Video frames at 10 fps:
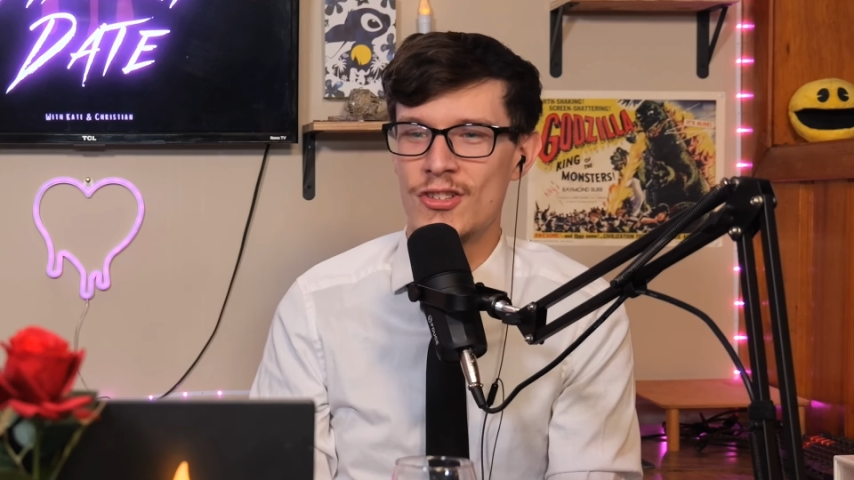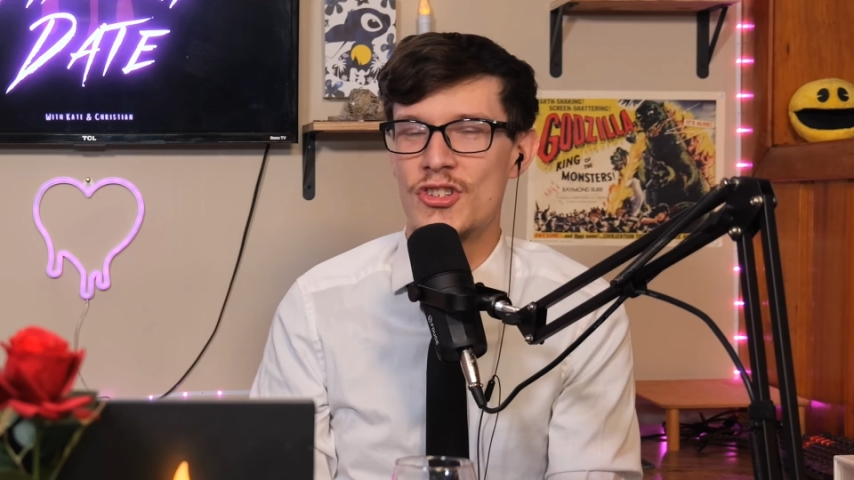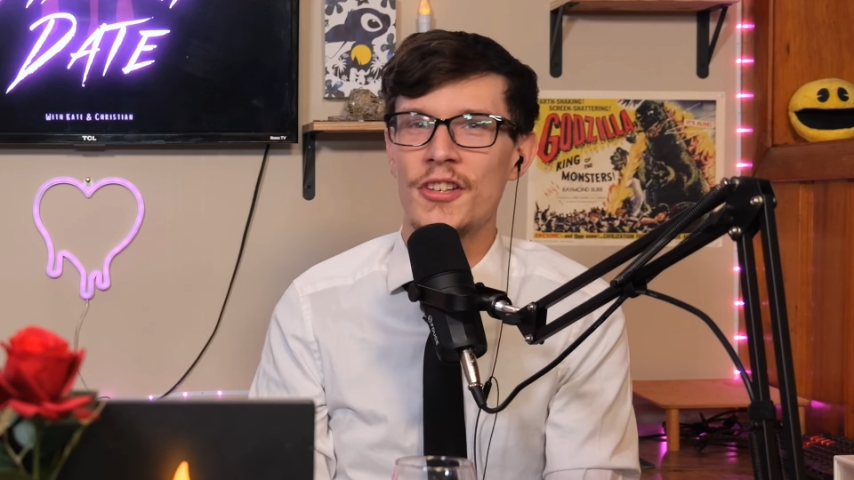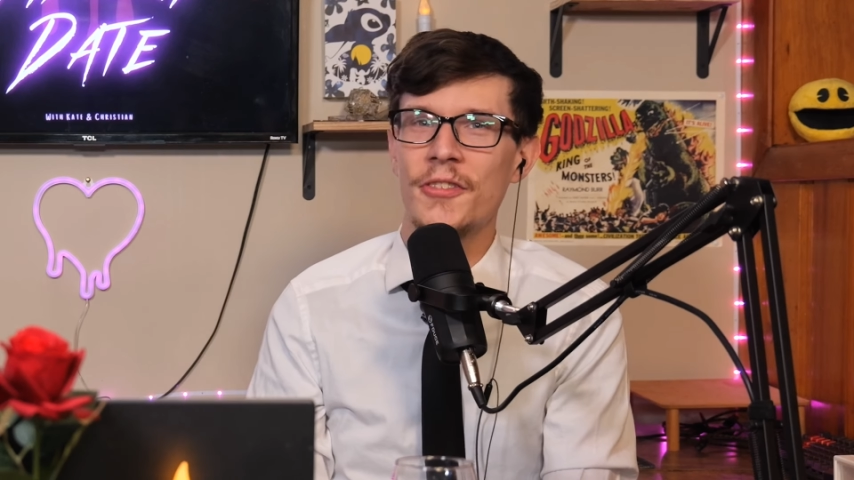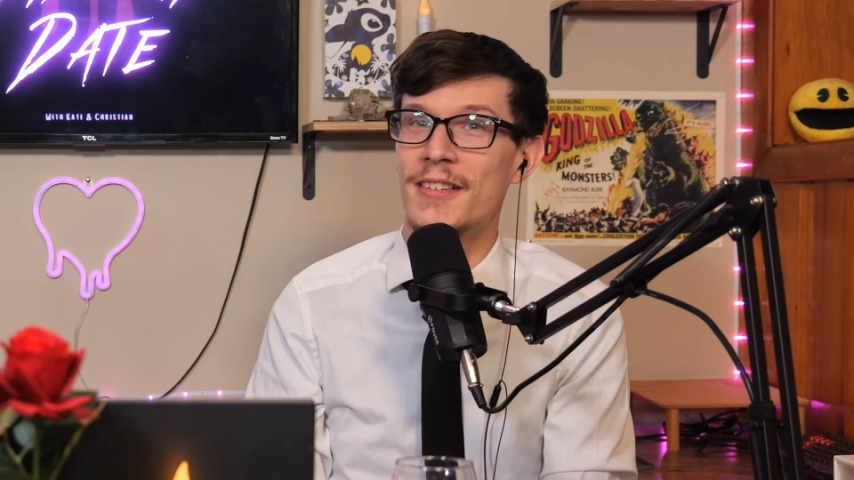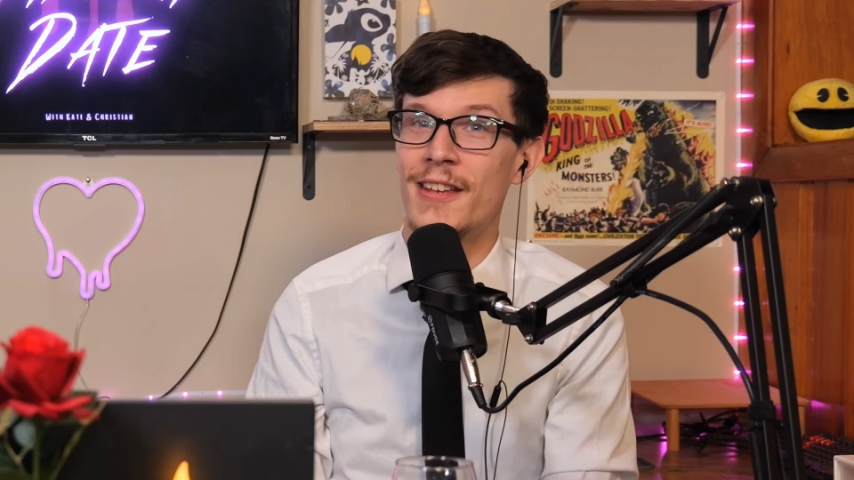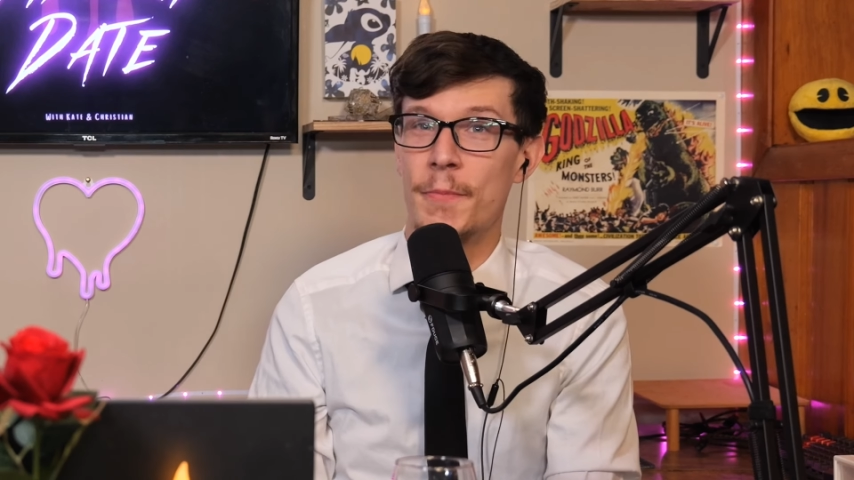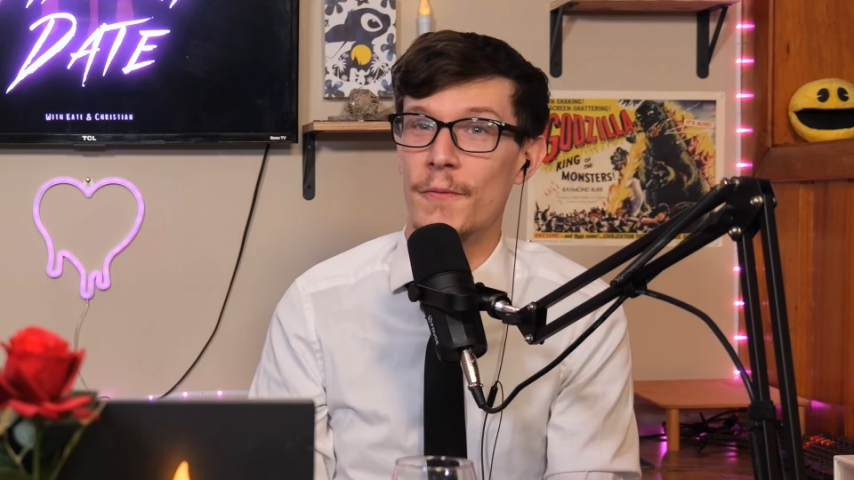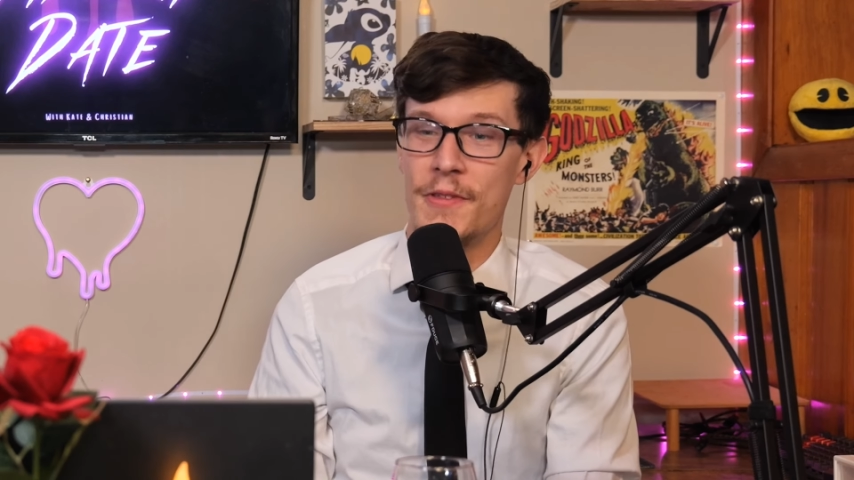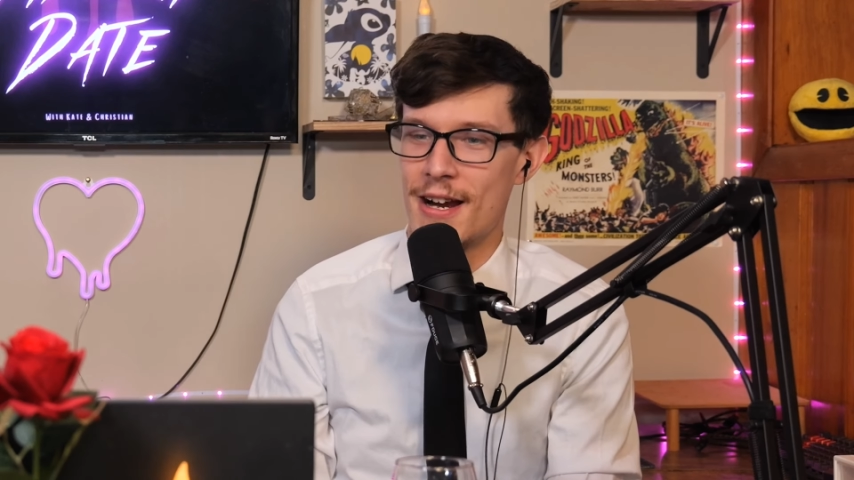just the
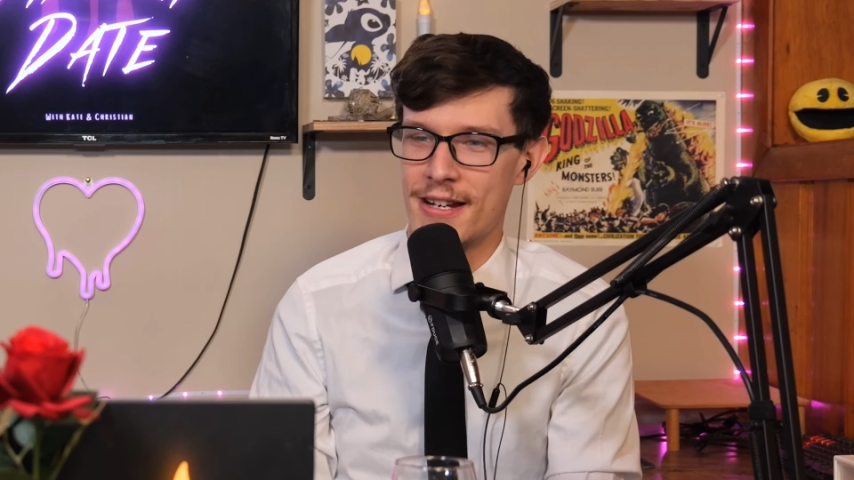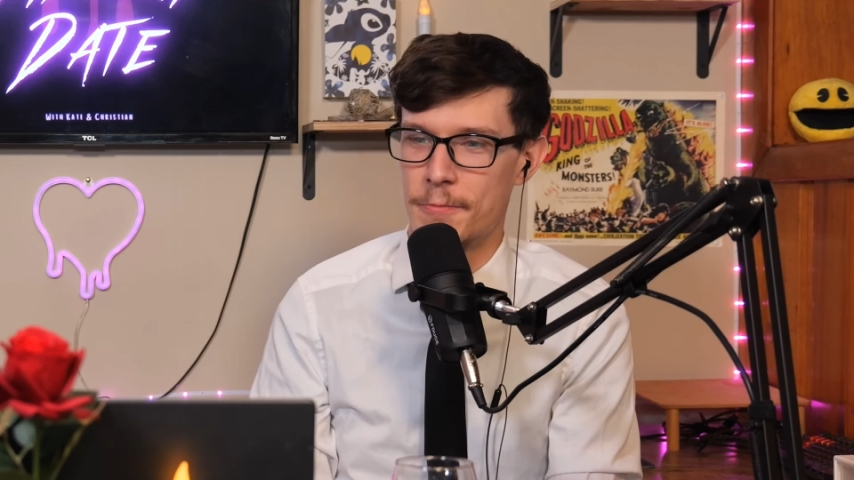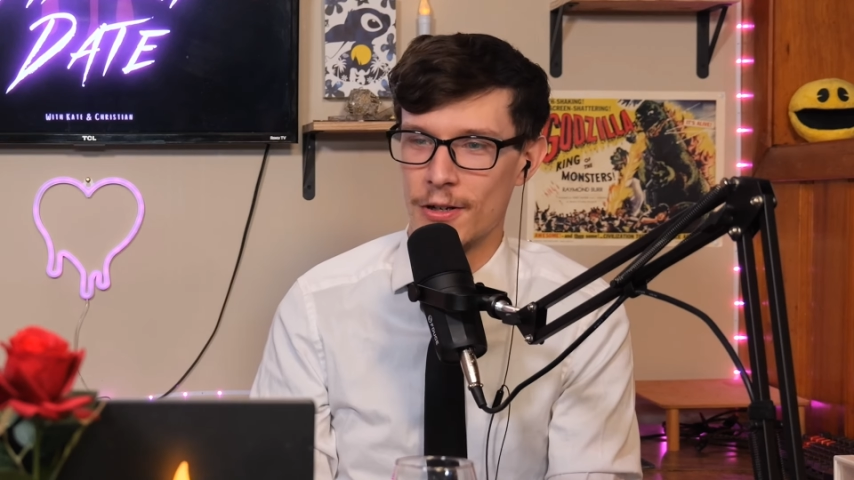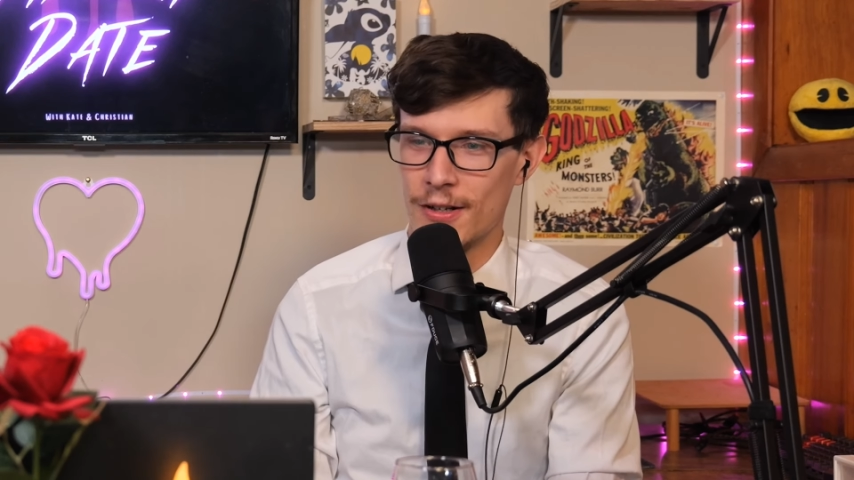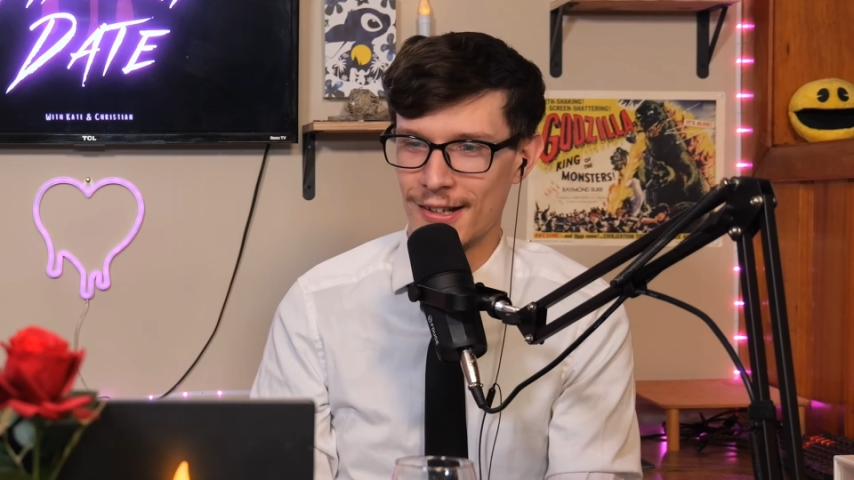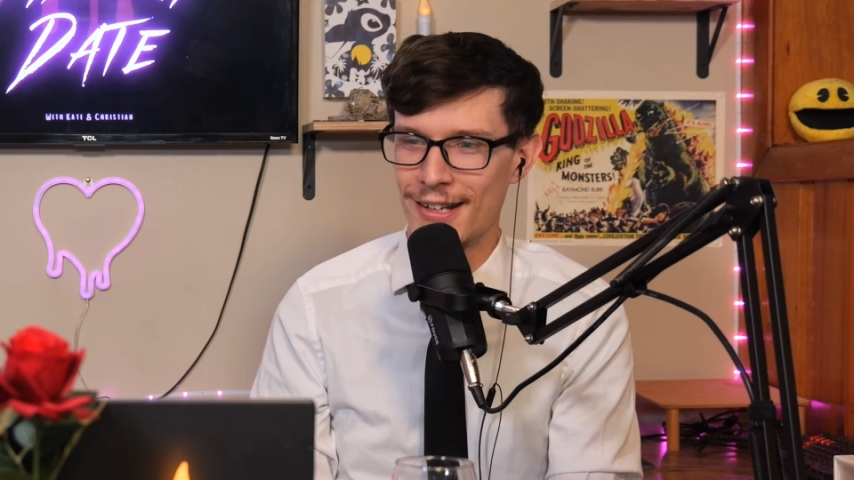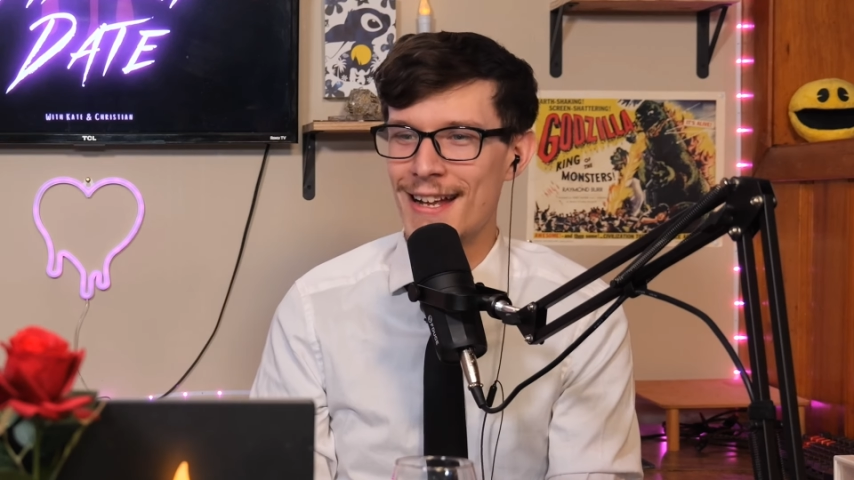tip of the iceberg.